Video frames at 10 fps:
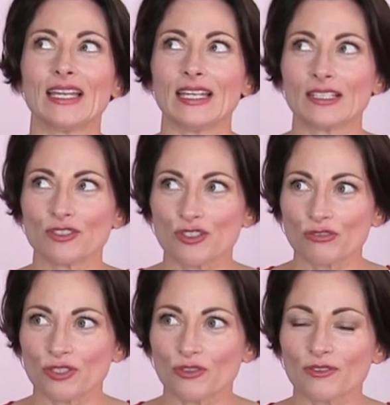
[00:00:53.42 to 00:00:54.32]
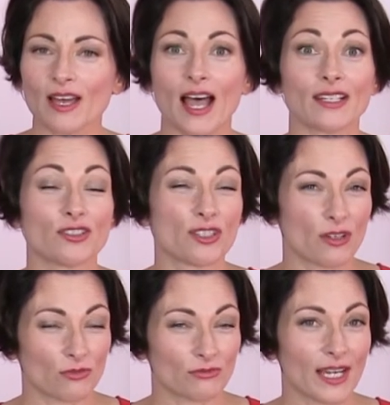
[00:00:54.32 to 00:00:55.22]
In truth, I
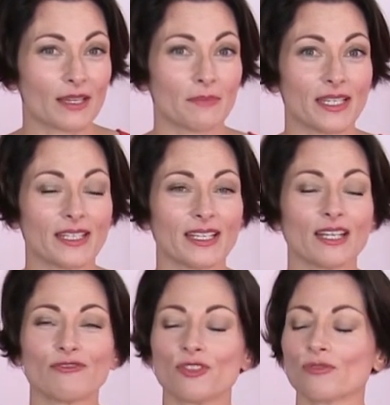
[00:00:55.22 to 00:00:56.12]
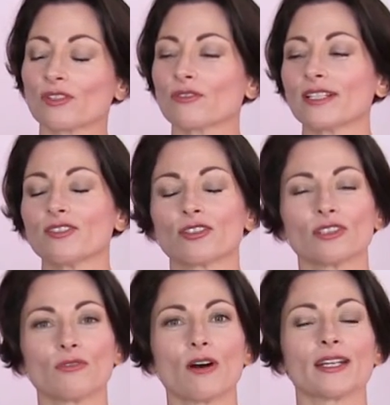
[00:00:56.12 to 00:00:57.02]
don't recommend it if you are going to
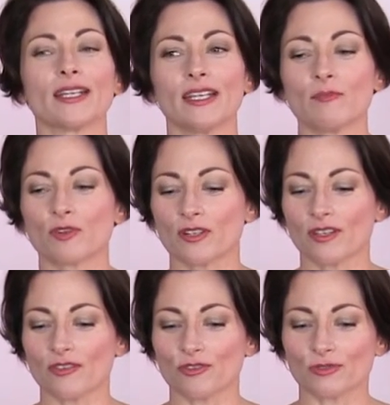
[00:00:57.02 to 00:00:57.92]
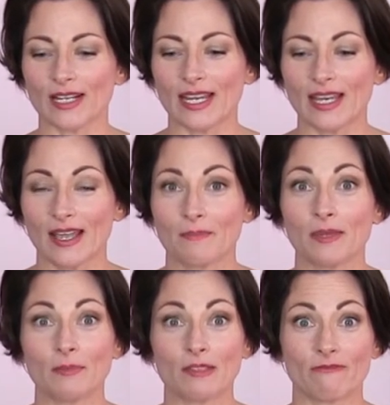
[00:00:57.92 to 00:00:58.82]
glue on any more than three,
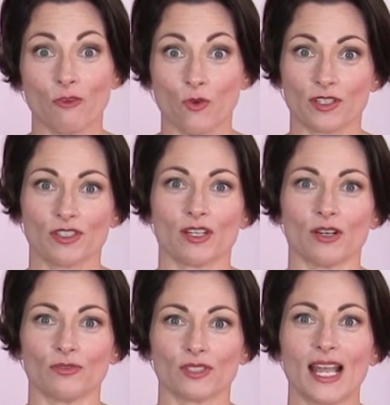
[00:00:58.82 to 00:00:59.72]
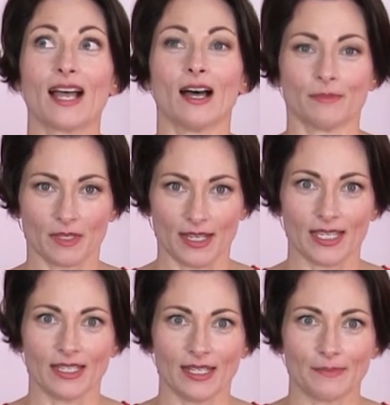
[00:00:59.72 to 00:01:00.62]
maybe four stones. I'm not
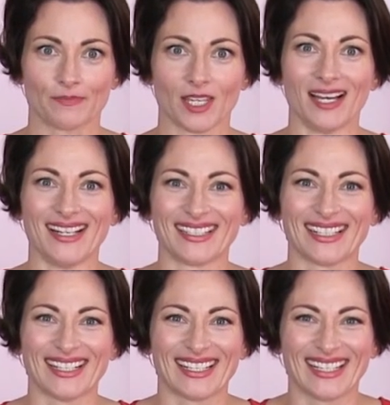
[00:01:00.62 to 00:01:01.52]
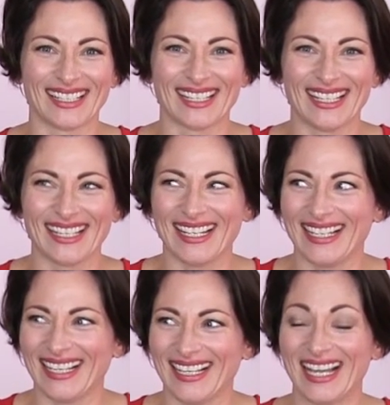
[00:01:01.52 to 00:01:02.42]
kidding.
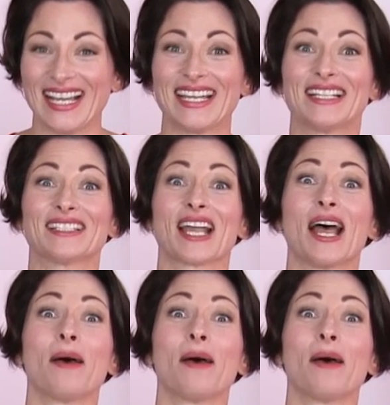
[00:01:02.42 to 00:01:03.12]
It is